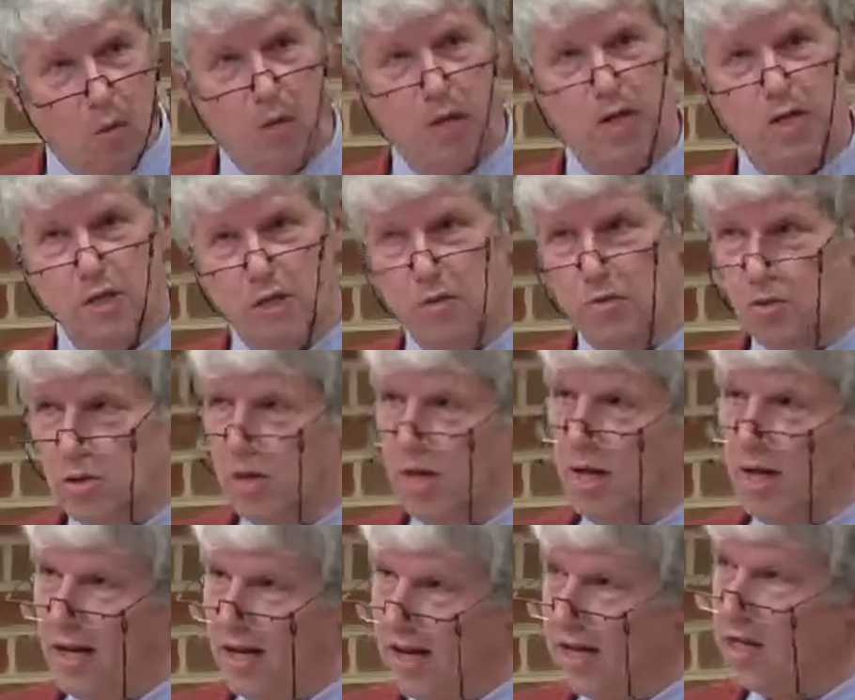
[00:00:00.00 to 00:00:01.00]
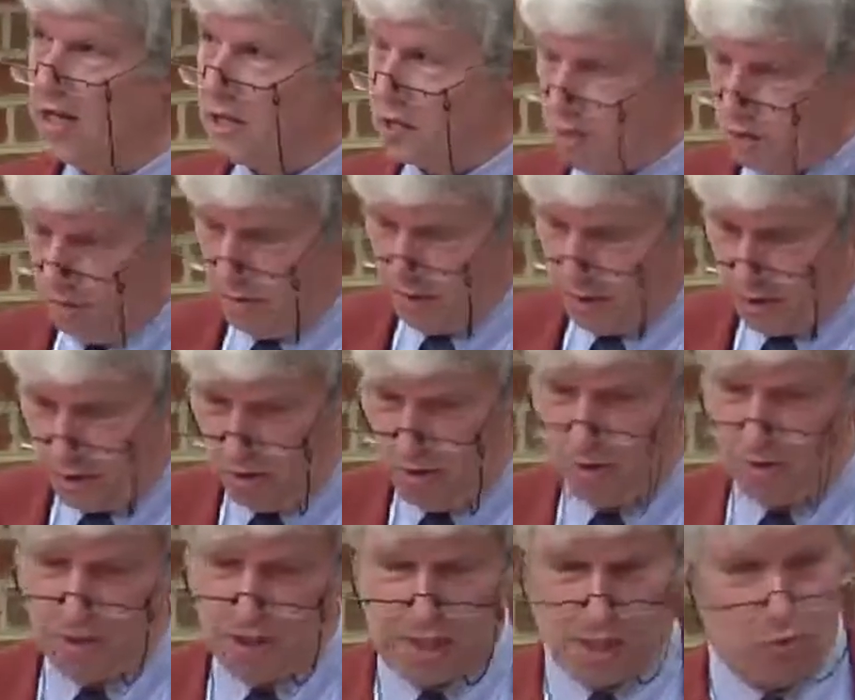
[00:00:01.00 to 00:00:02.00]
one should listen to his
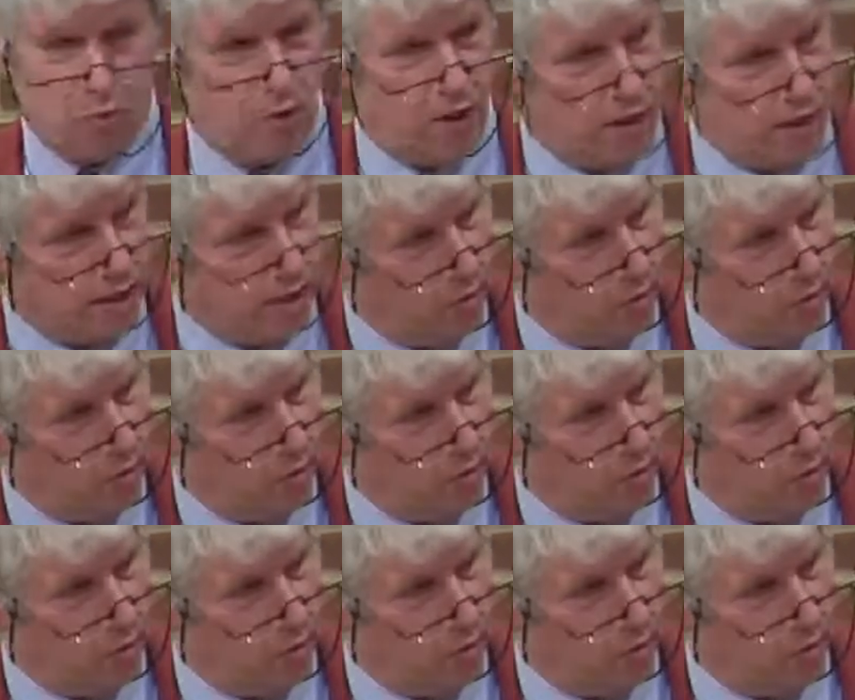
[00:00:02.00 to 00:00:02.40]
sermons as well.